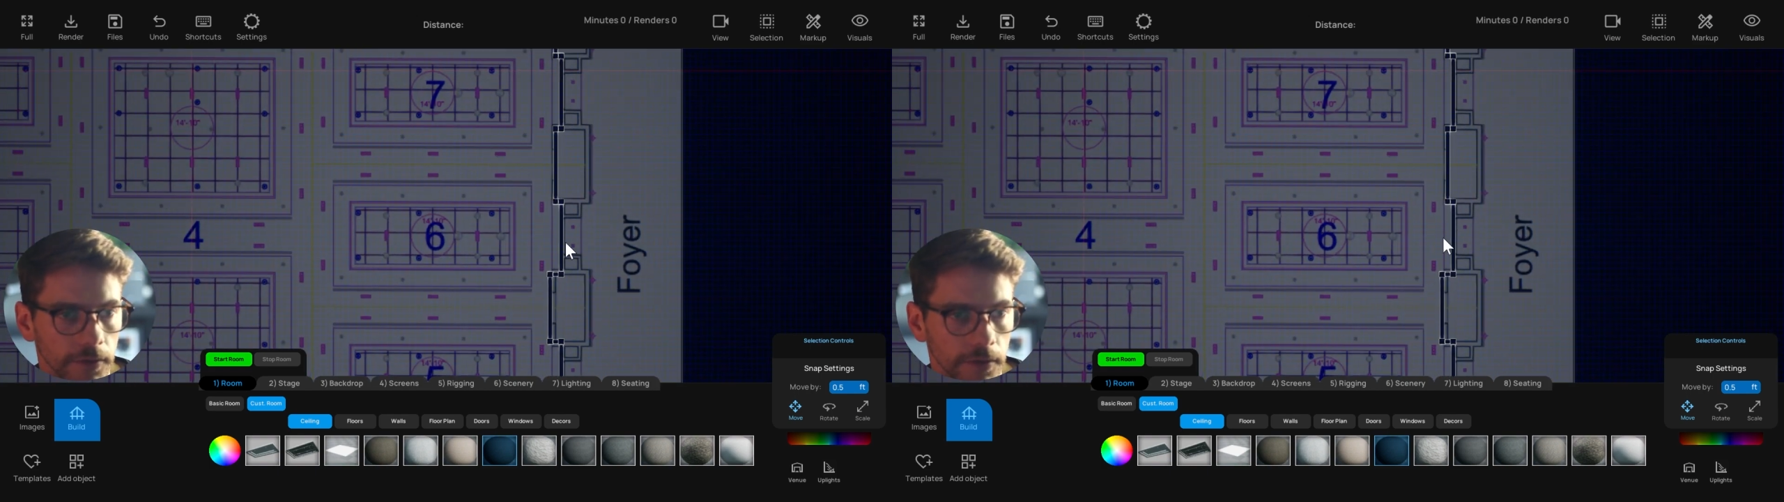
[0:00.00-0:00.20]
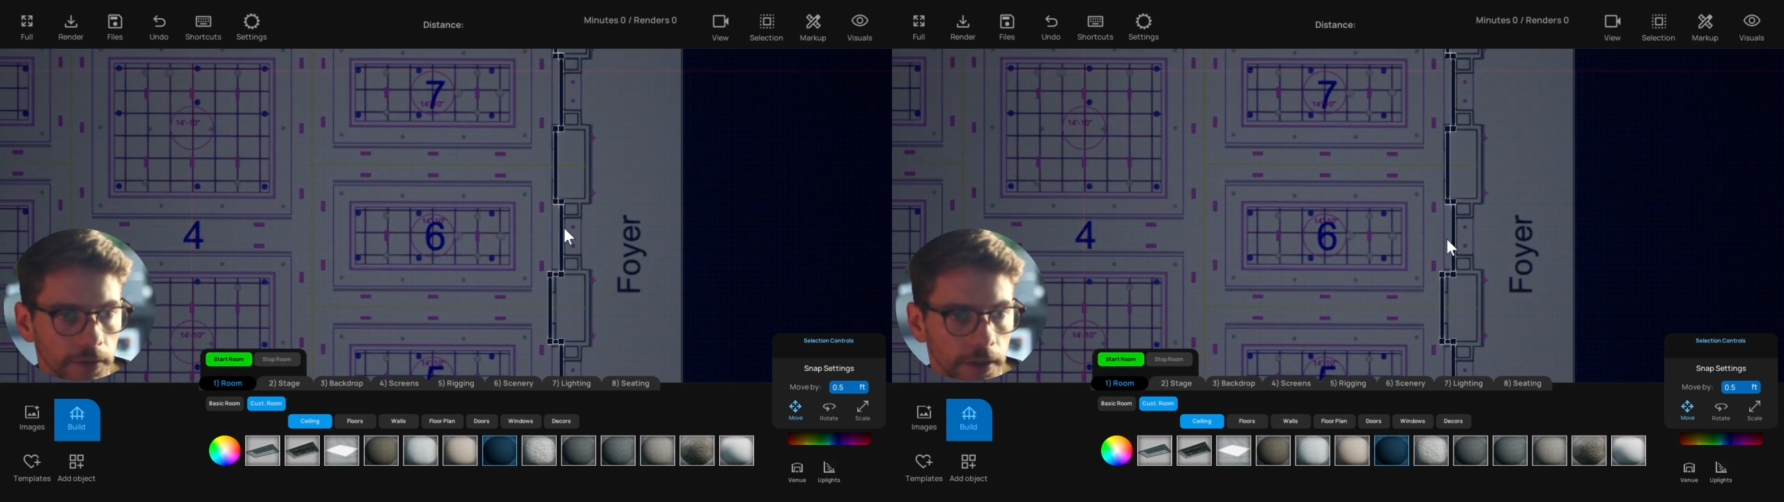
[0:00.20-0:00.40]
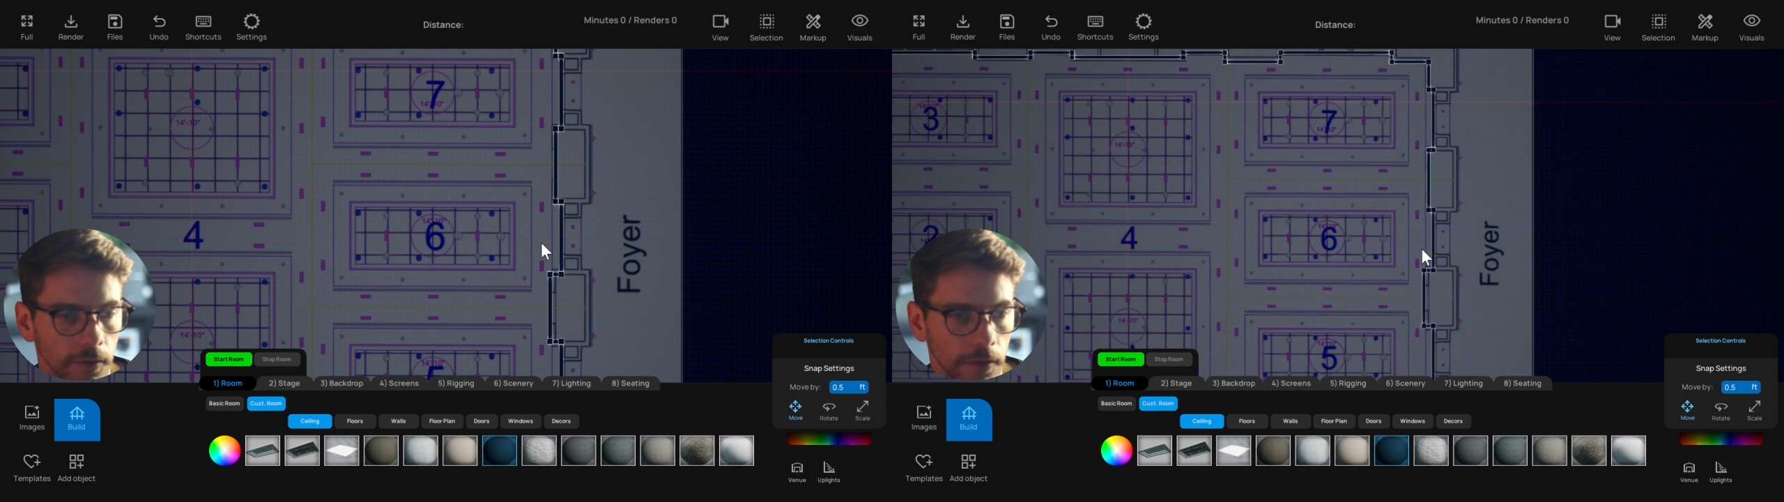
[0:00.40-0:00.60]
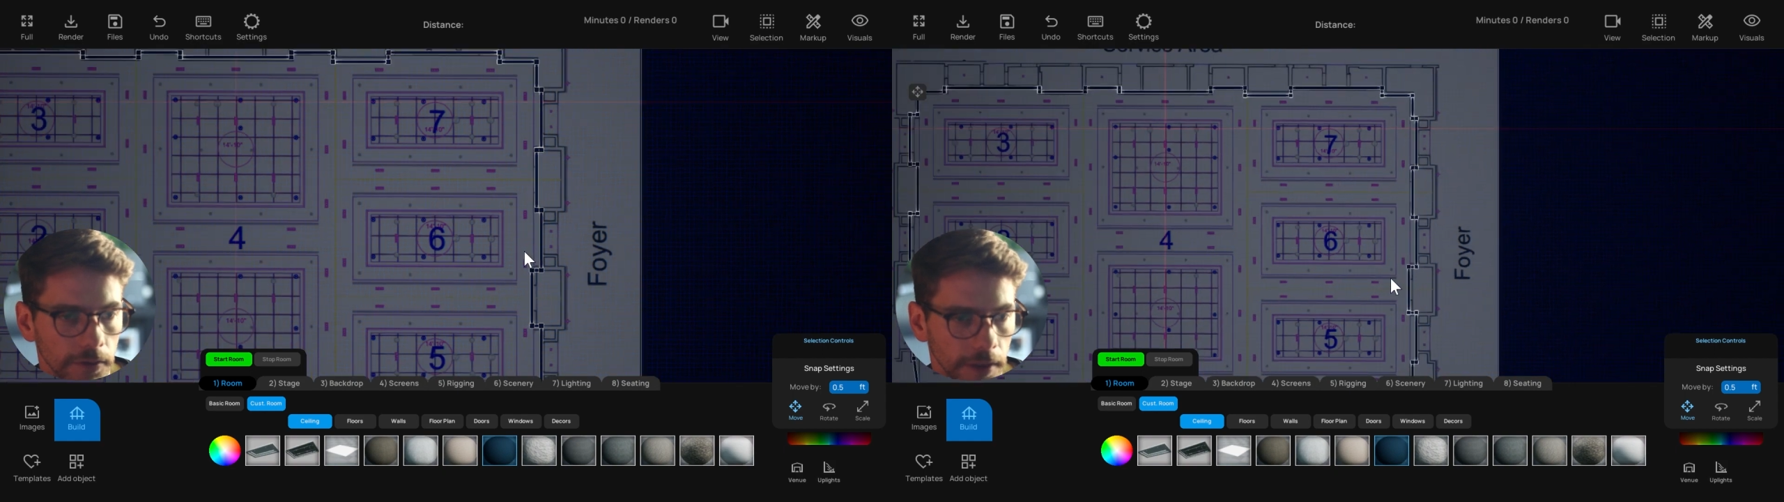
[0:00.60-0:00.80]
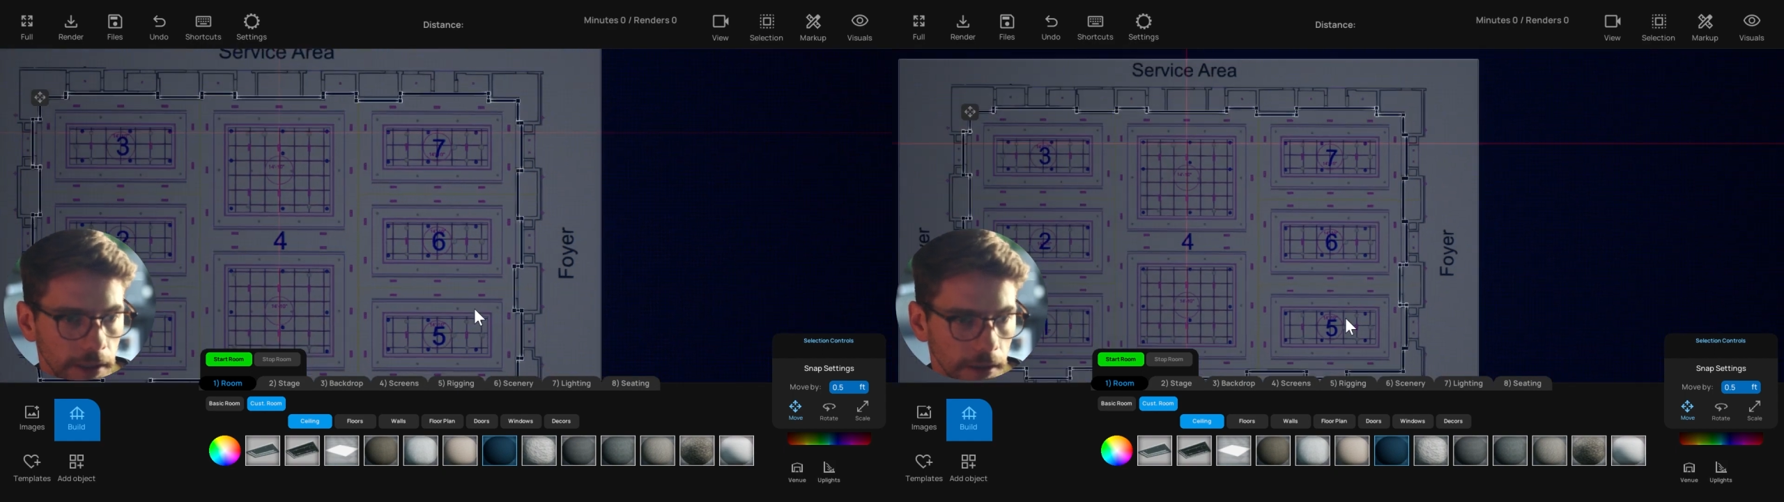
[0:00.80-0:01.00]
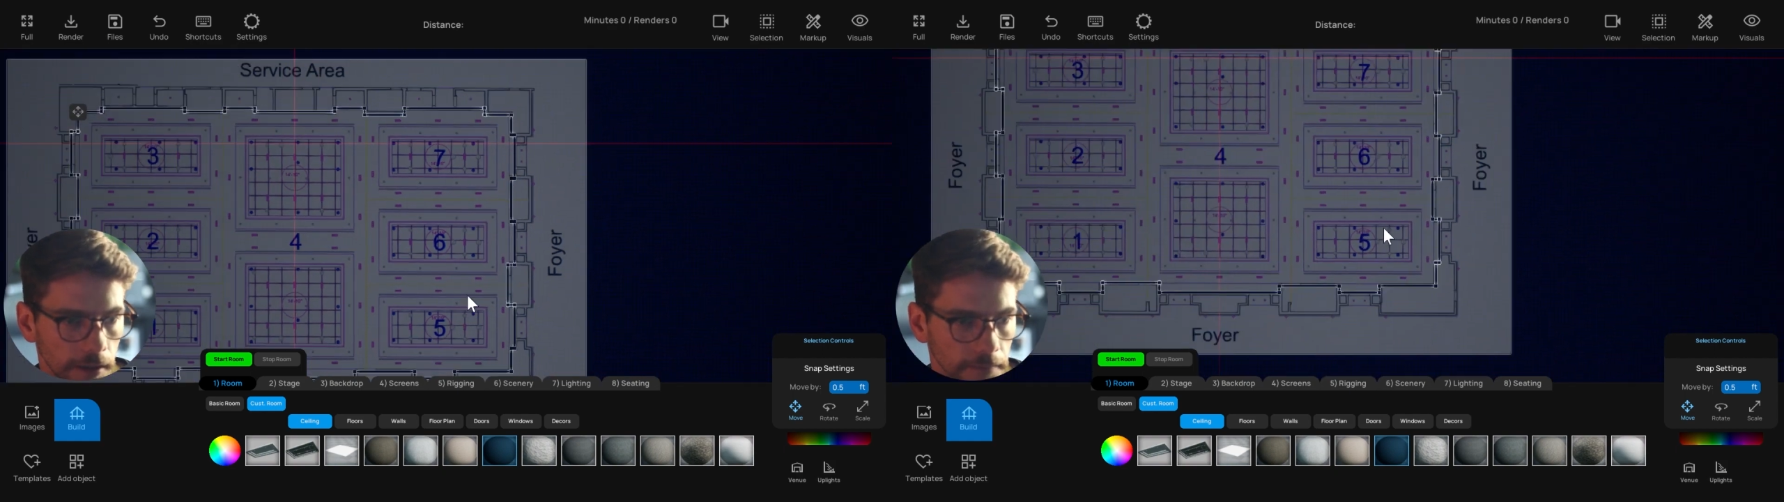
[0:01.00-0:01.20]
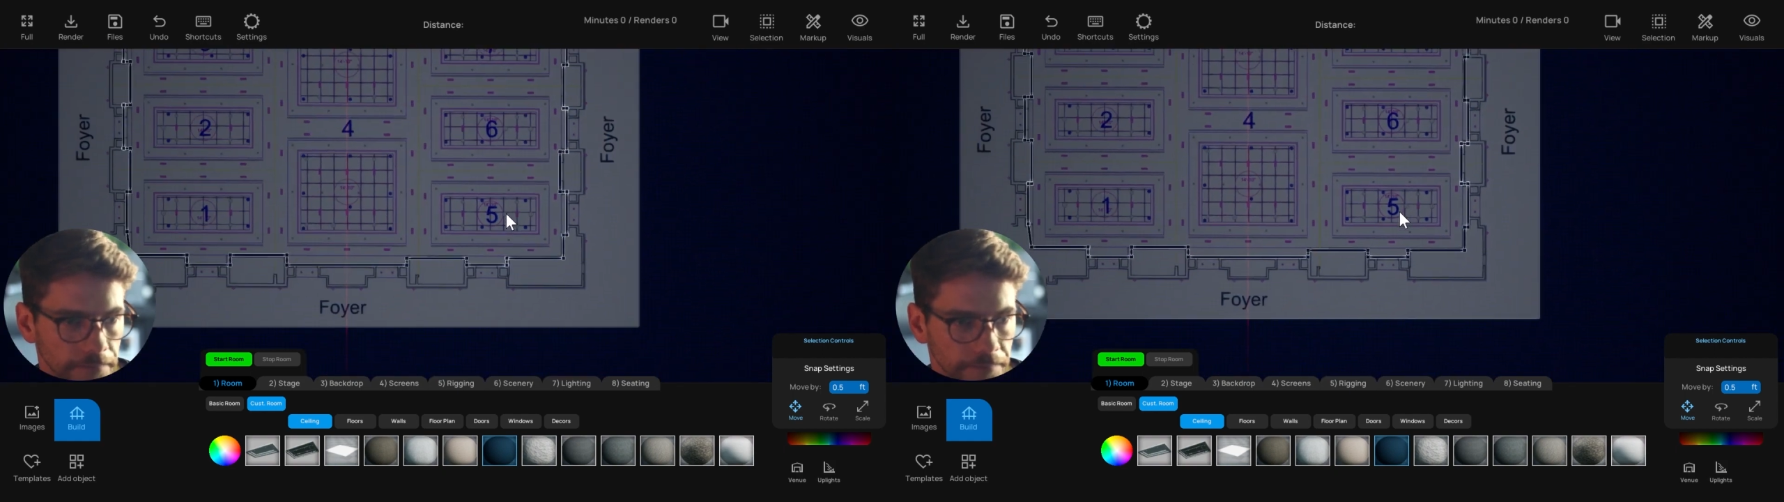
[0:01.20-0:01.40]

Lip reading: there's like doors right here.